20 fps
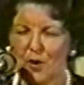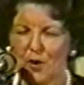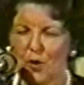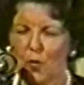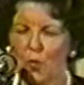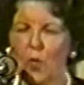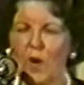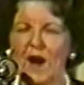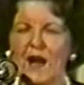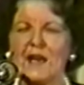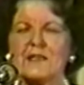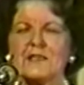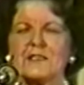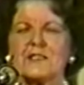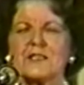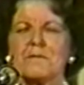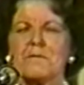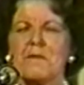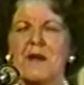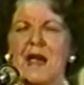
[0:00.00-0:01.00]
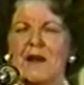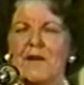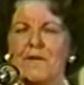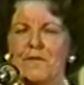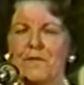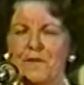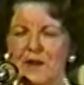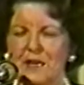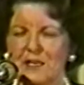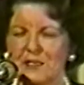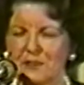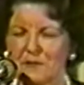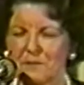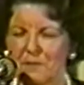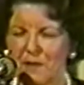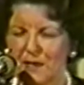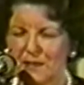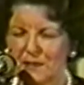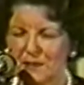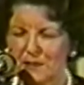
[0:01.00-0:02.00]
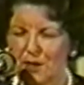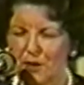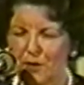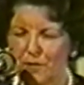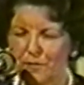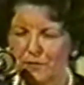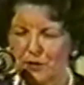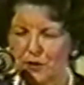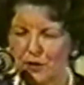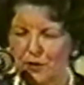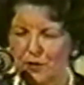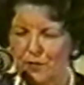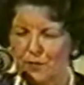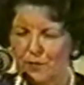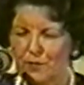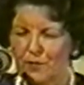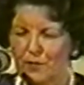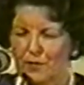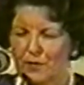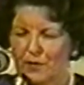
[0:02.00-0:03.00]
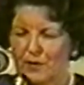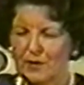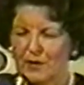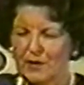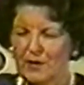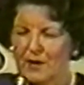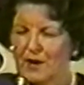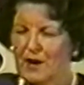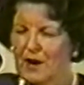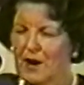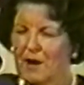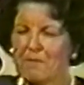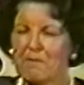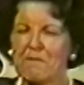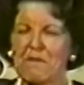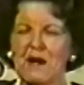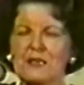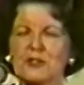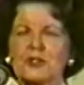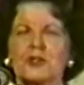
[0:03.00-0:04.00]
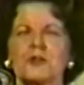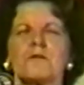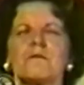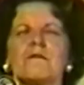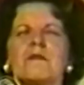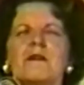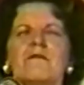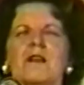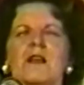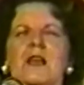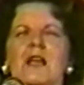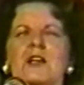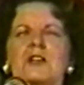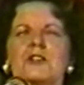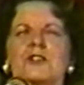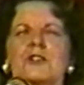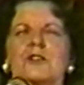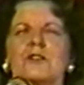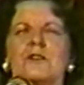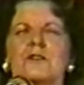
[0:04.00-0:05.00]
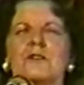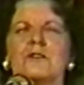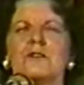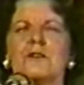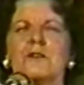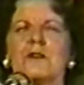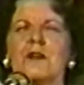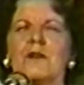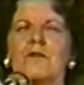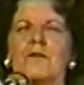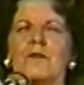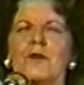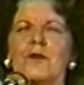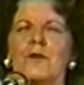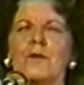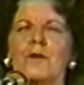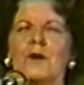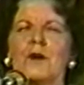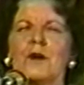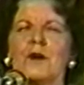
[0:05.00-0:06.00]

ways to manifest myself to you, much revelation to give you,